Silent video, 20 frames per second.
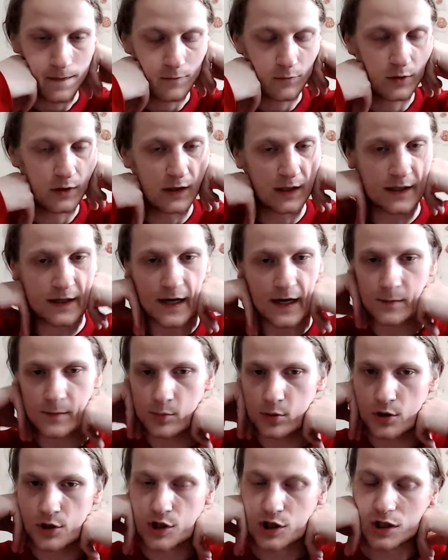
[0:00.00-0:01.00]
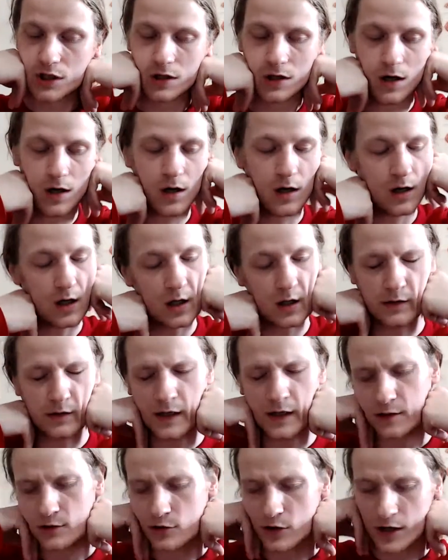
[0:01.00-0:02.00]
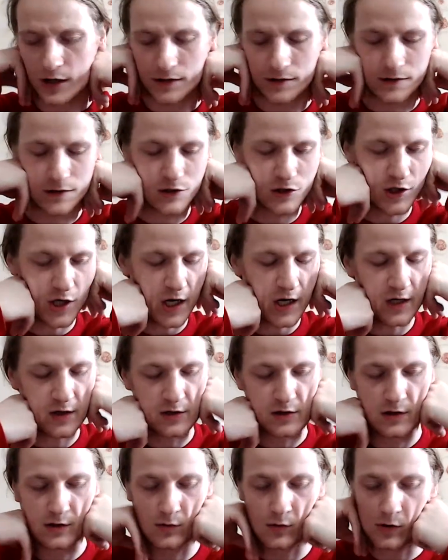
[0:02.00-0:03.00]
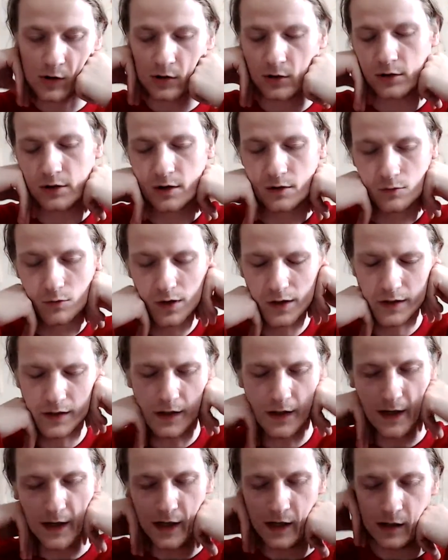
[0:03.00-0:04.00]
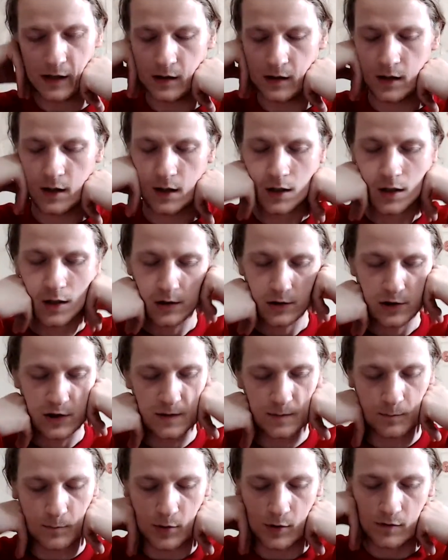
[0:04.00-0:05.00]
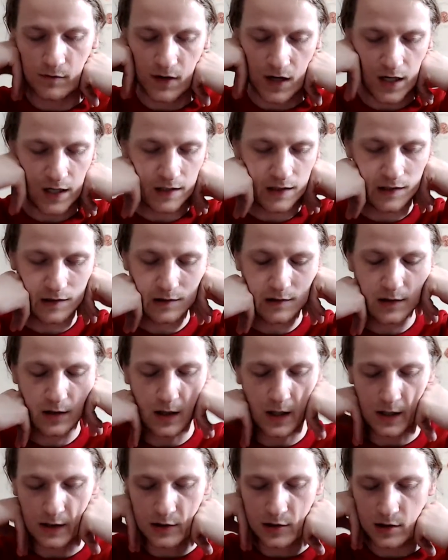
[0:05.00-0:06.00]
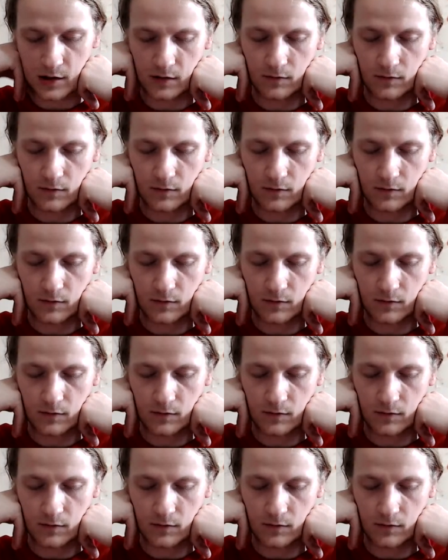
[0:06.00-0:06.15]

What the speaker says: Really not pushing hard, not trying to change the world in one day, just providing touch.